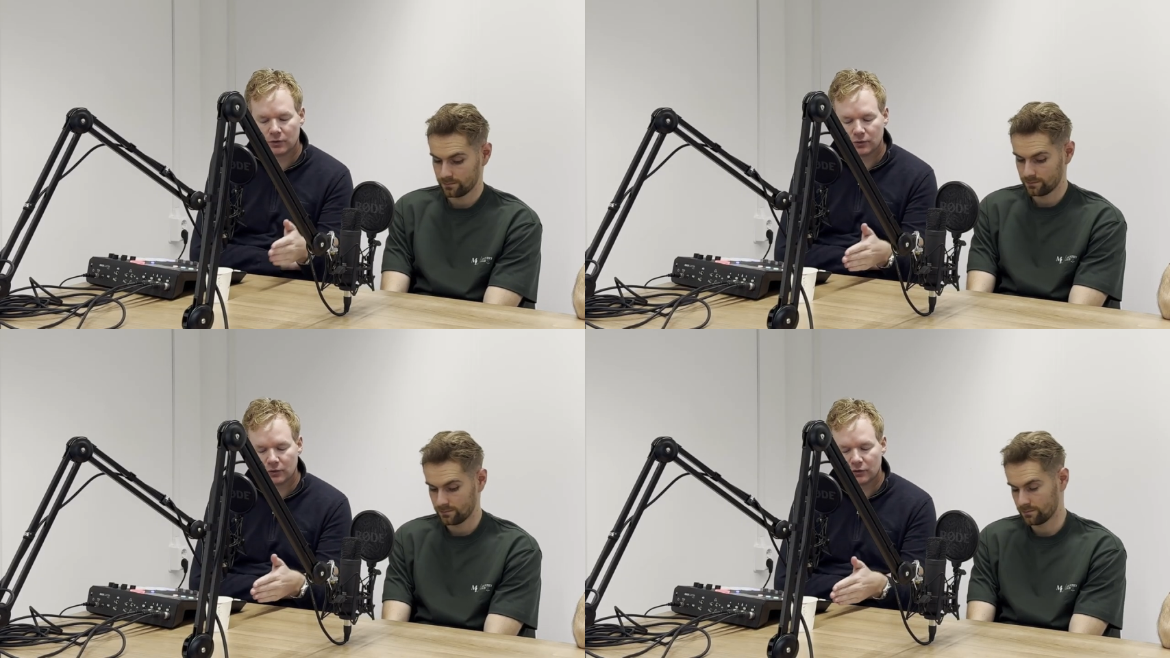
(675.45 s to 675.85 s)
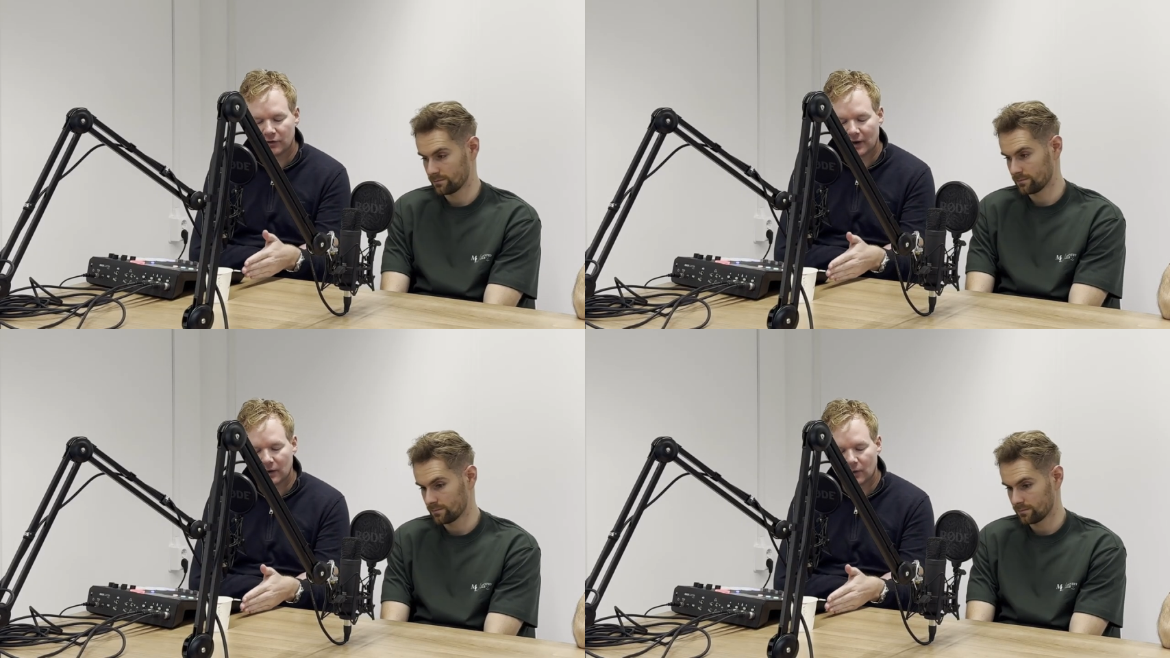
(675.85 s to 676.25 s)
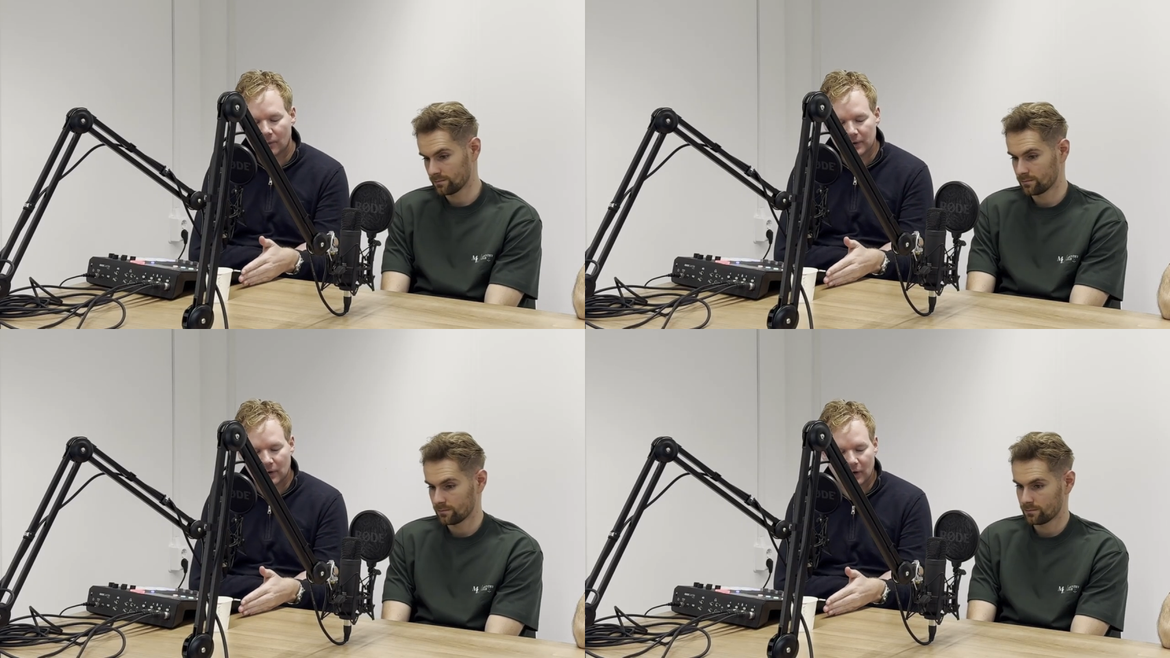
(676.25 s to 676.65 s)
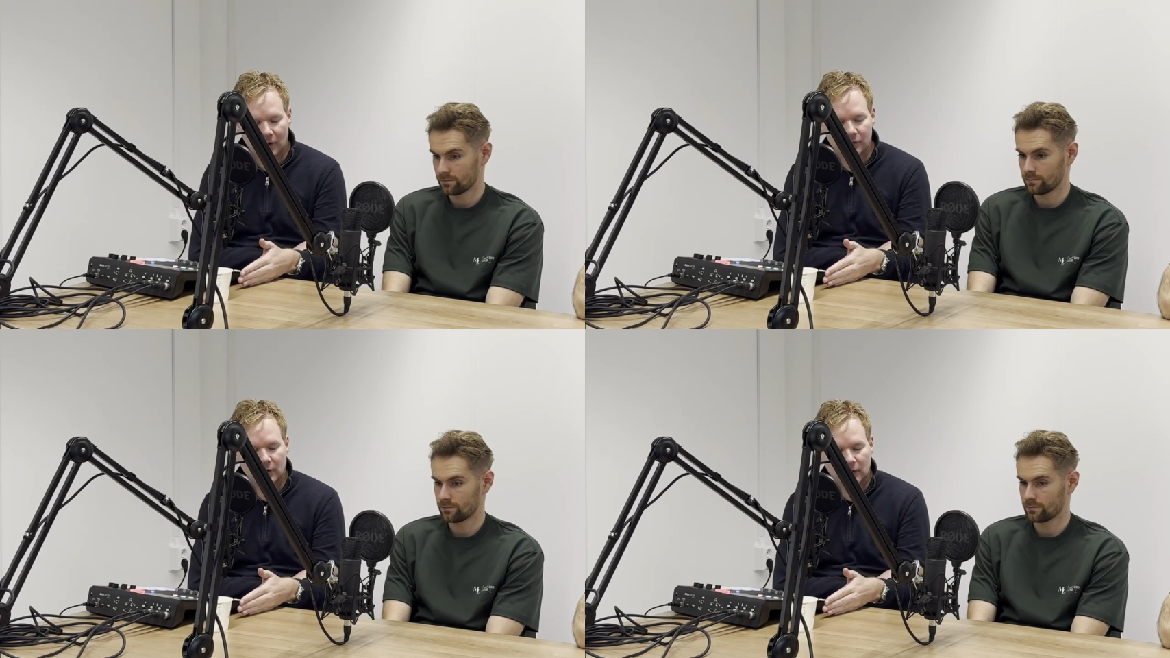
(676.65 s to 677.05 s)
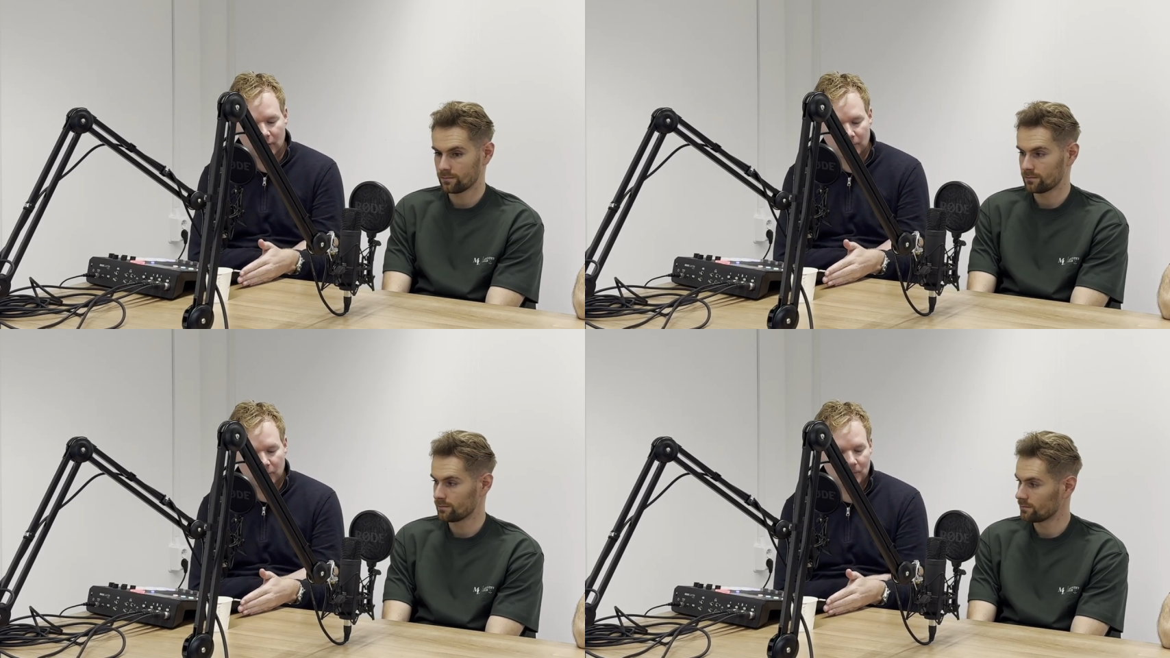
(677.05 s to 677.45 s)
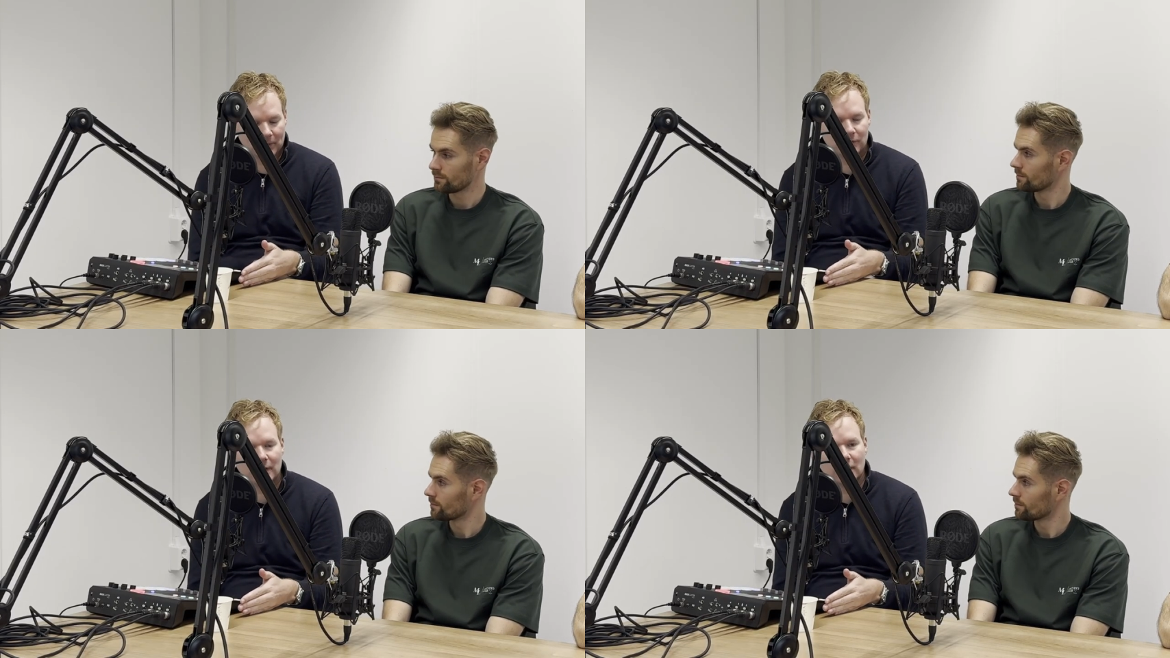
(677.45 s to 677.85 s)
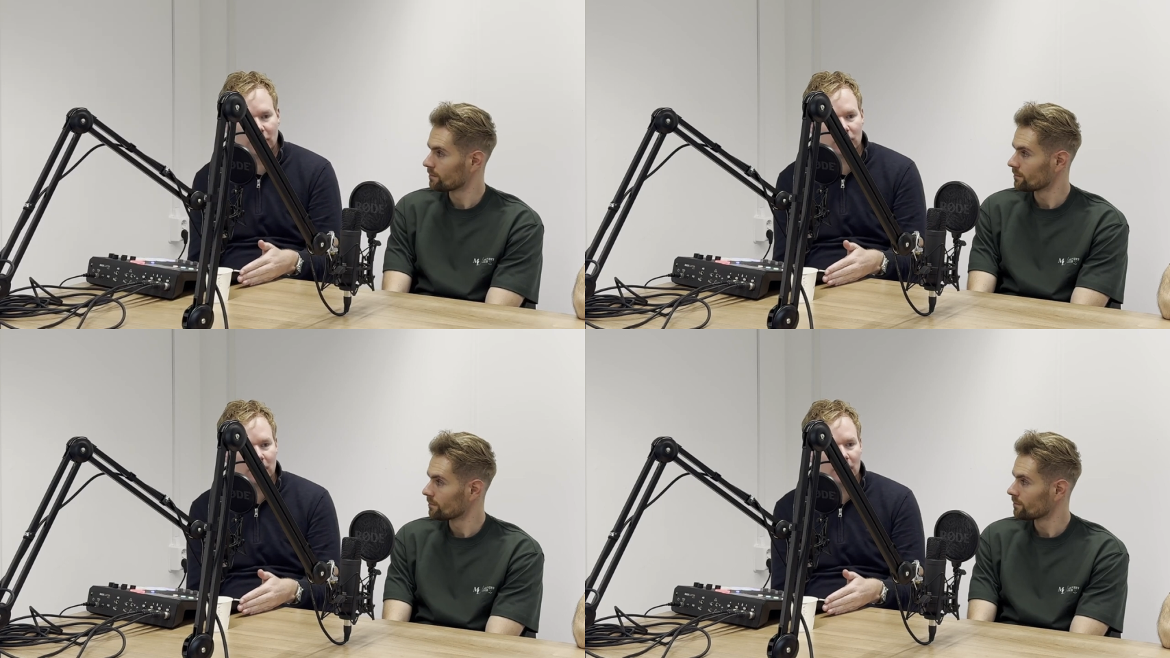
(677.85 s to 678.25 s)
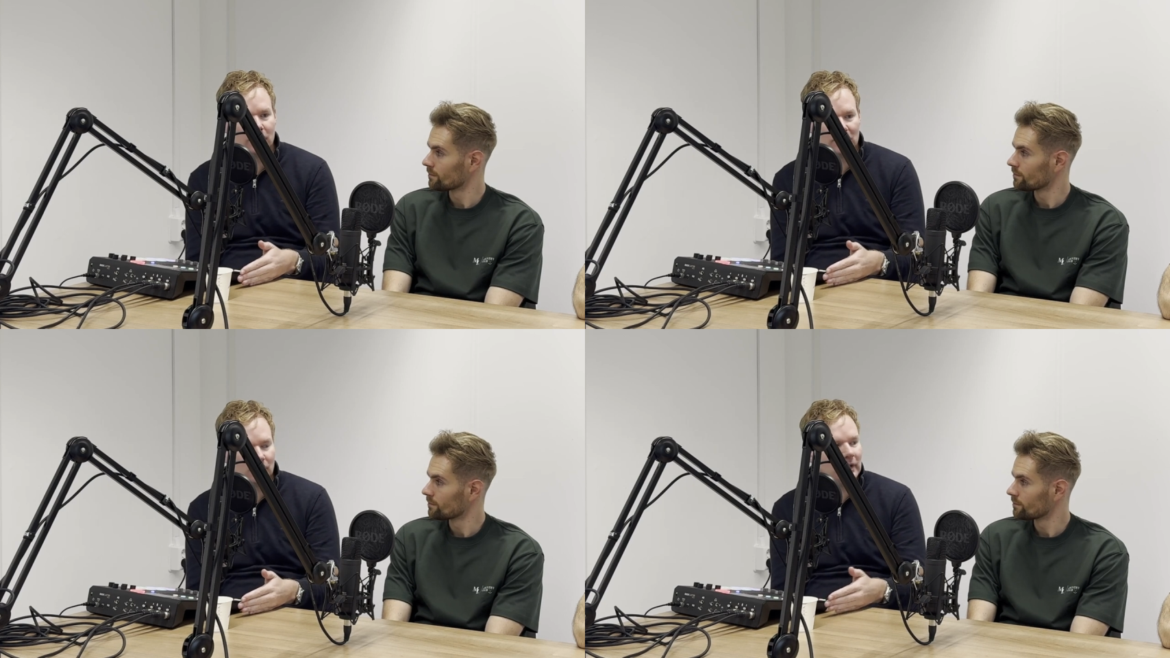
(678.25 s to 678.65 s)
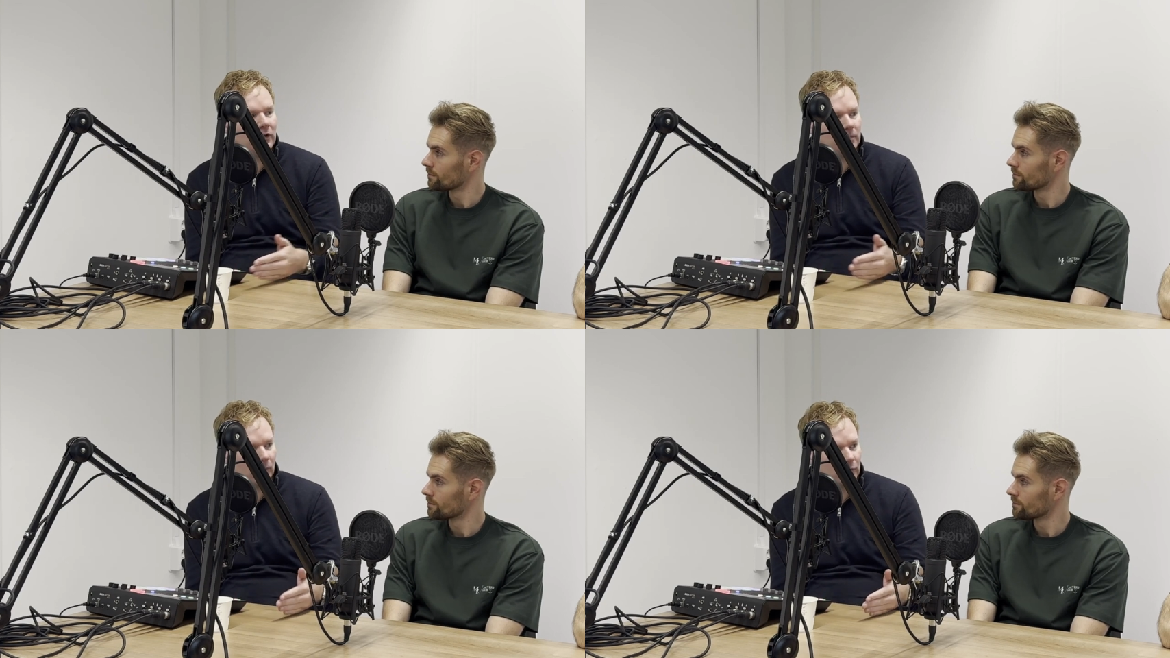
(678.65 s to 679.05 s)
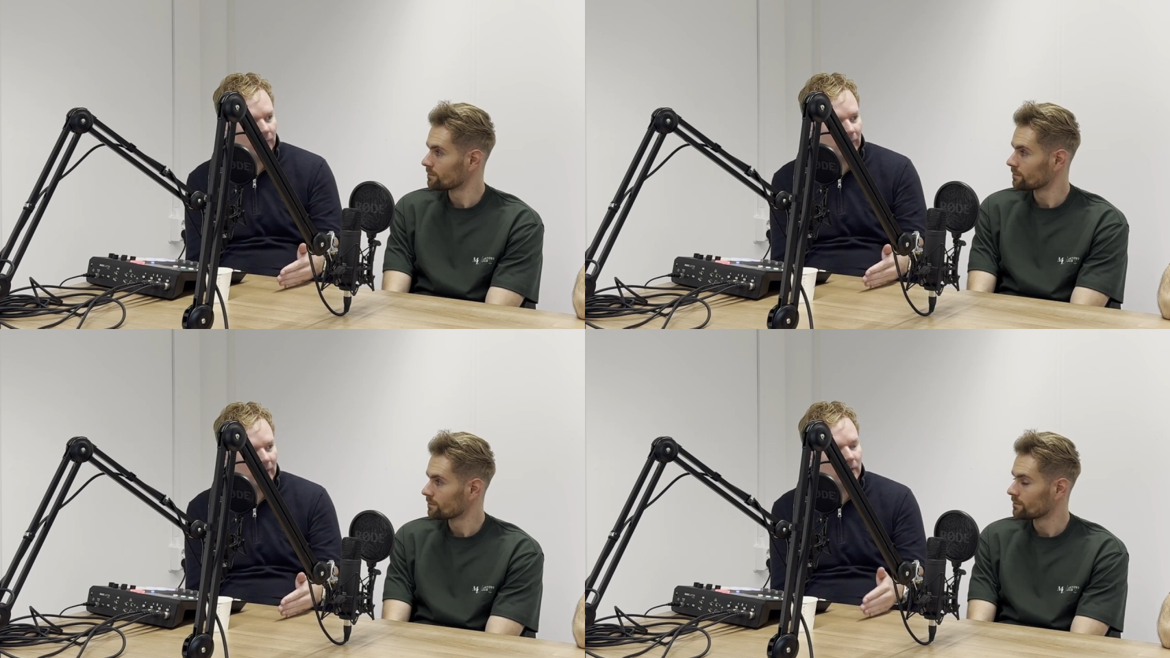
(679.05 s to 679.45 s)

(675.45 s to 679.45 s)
Speaker 1: to check with every specific customer yeah, what is possible. Yeah?